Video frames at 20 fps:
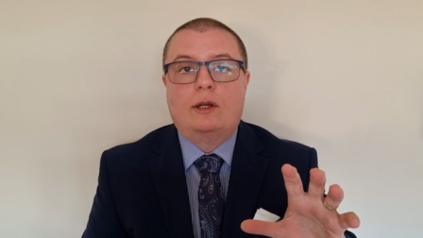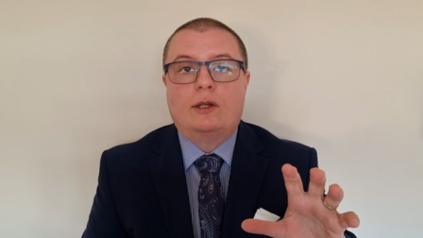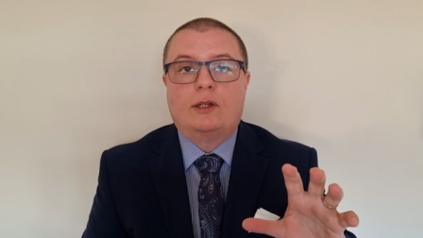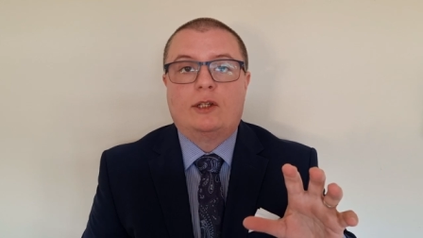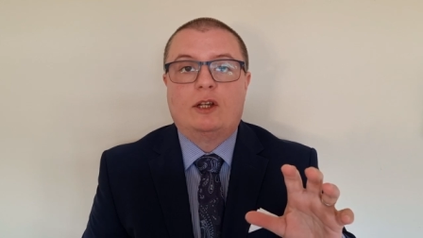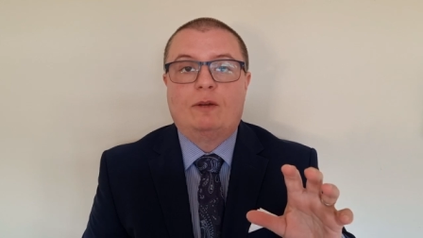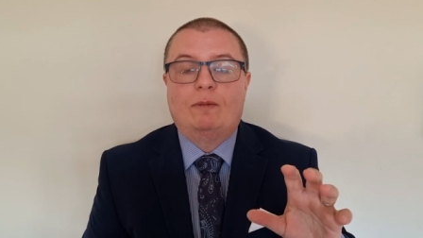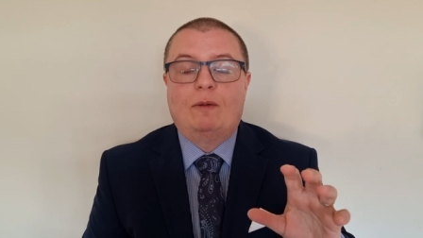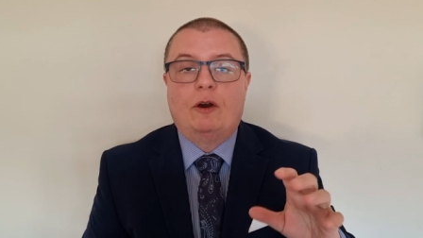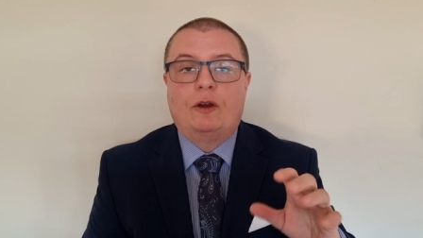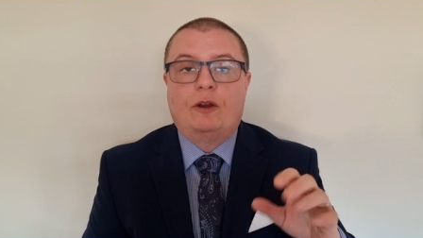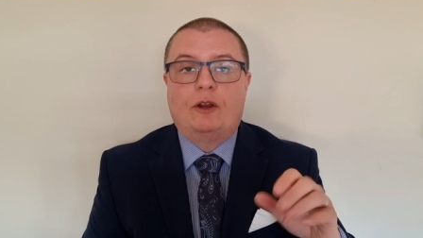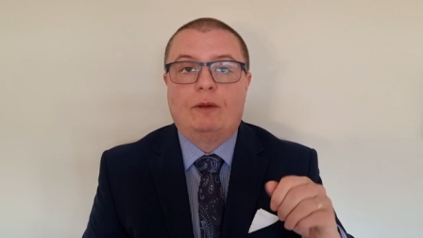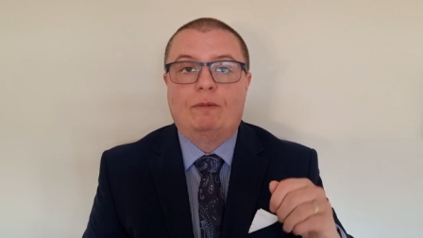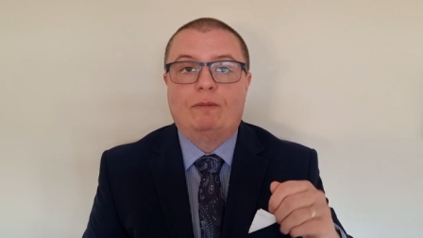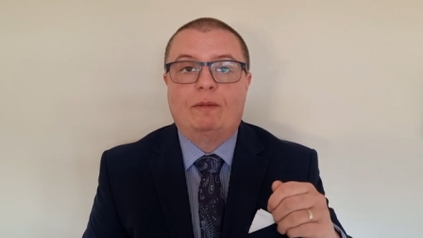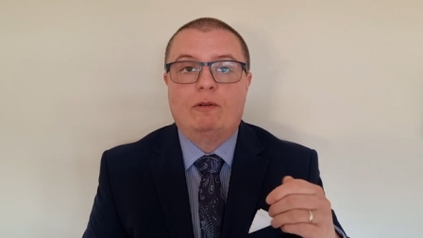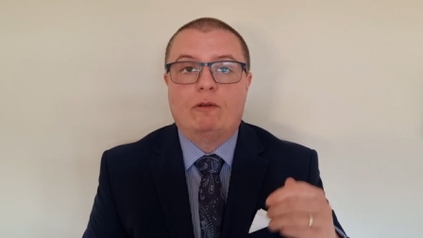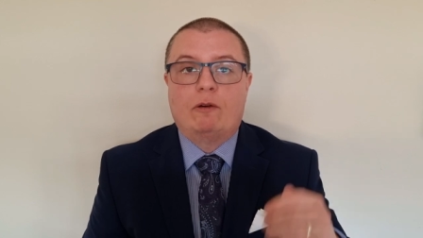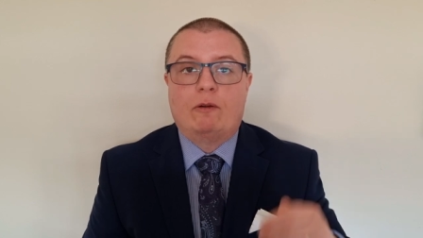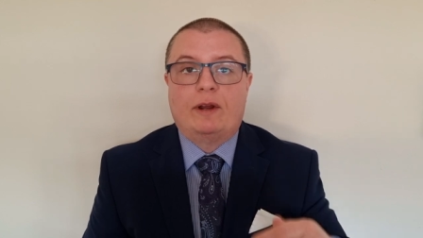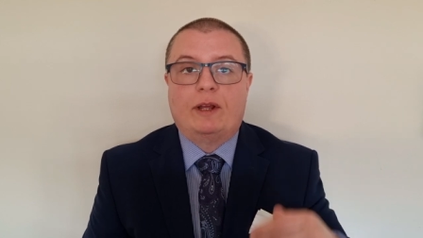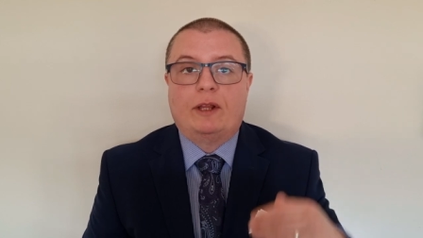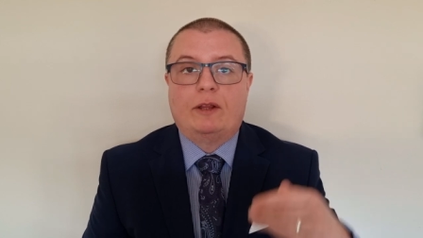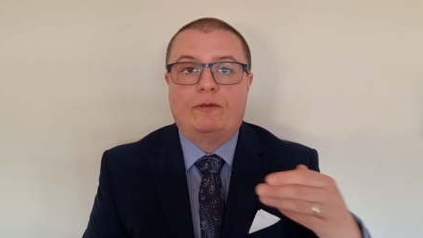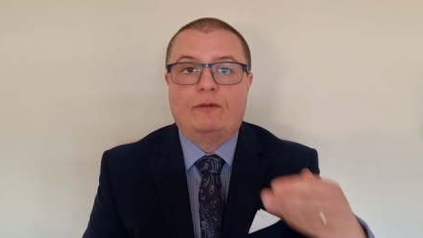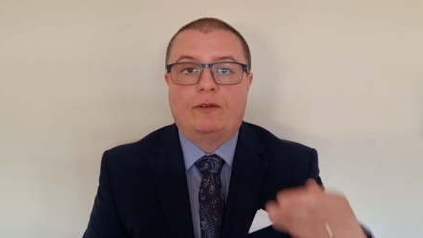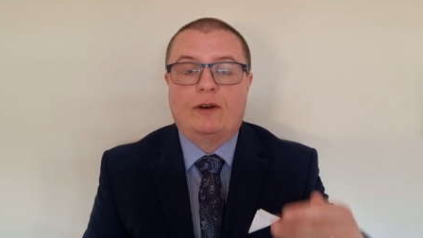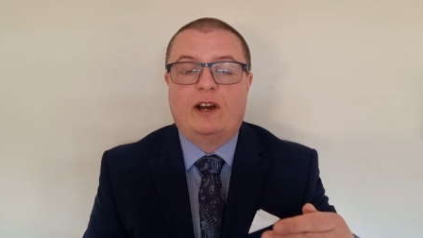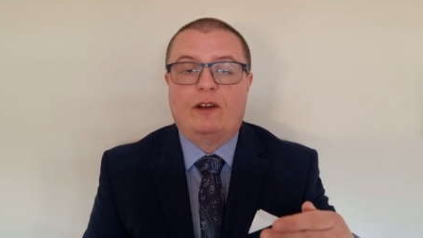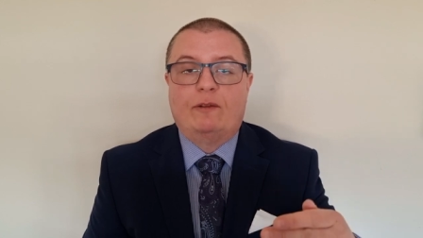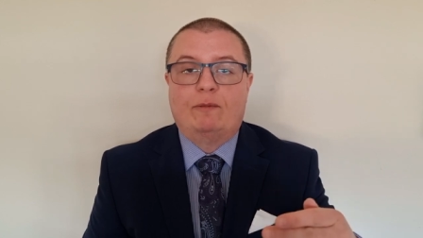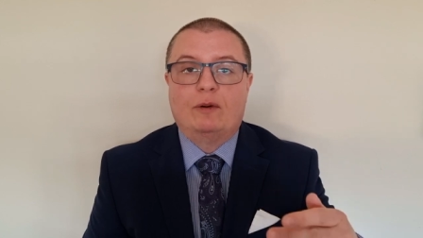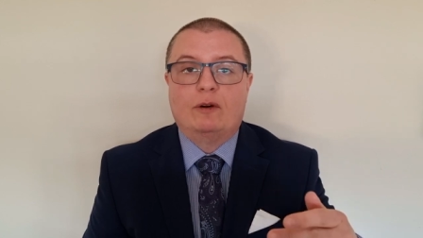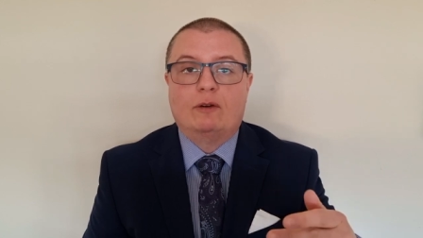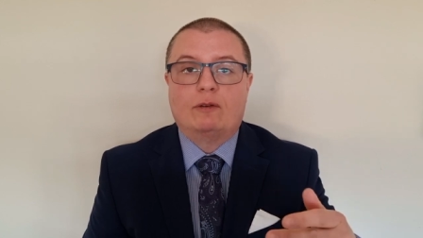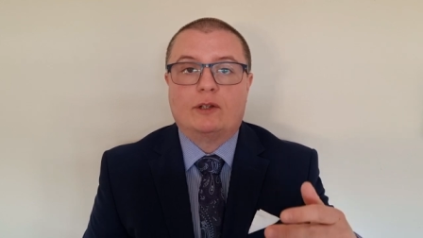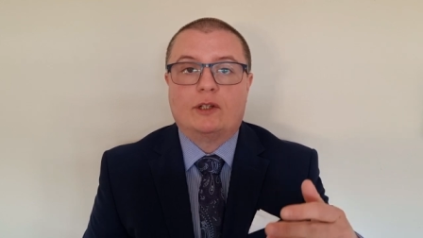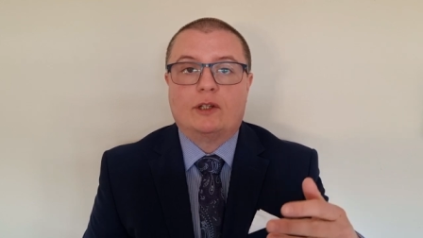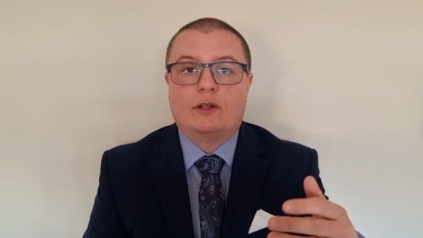some argue mirroring the five
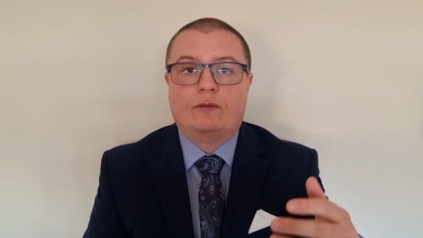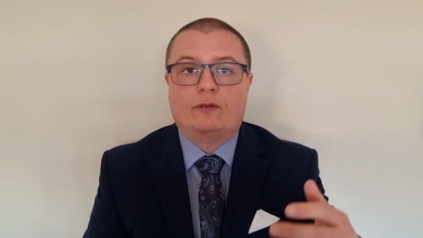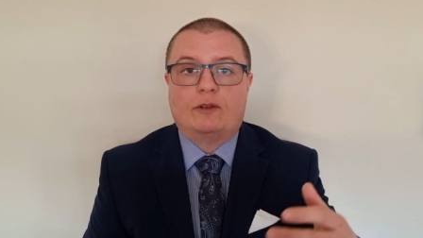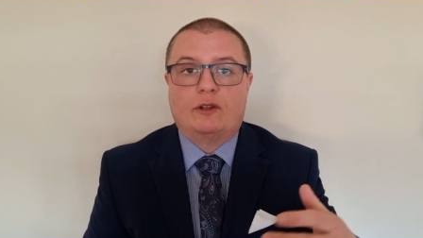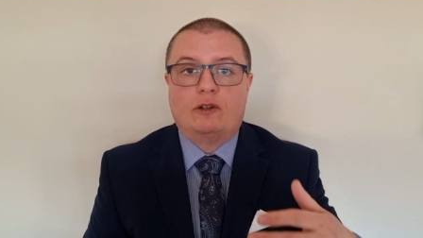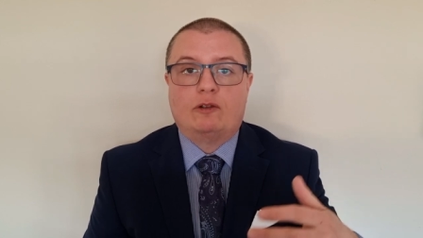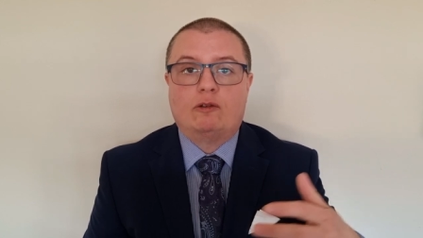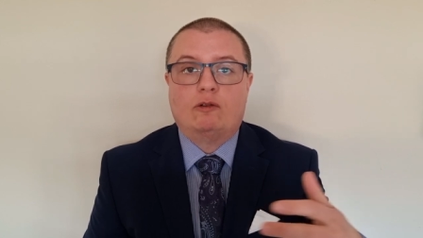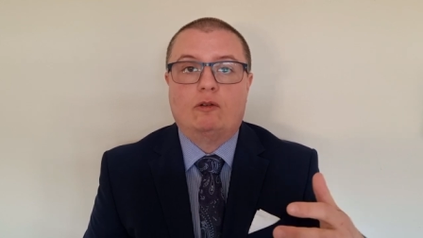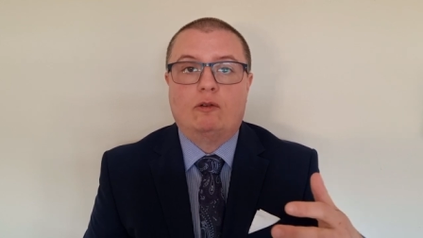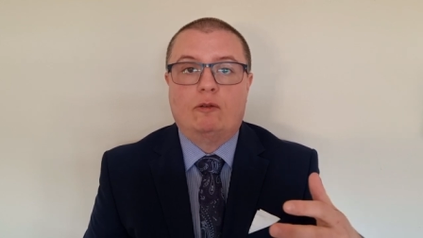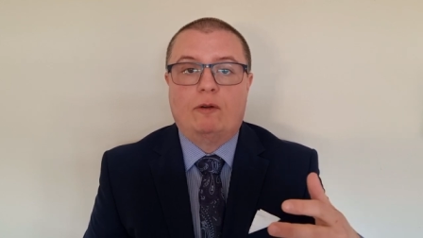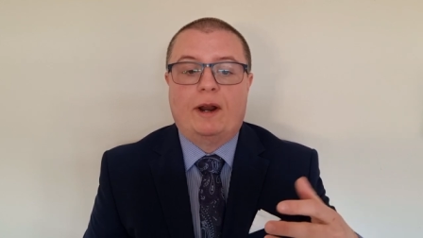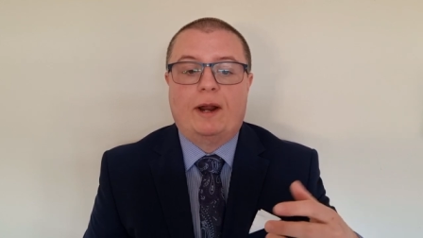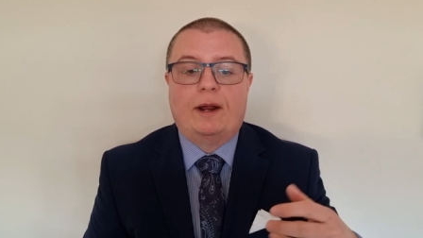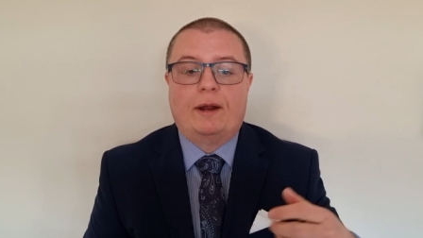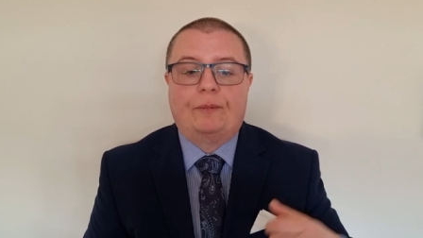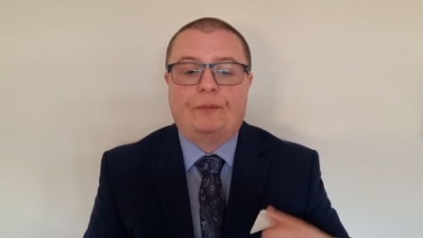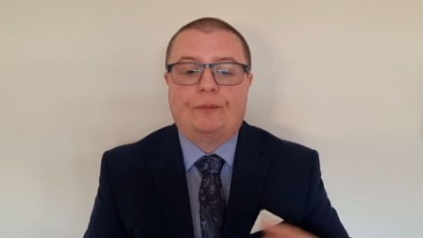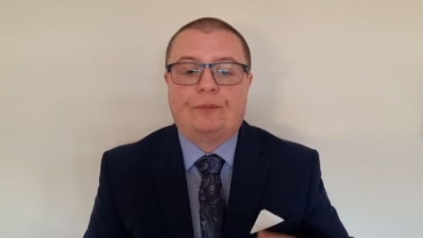books of the Torah.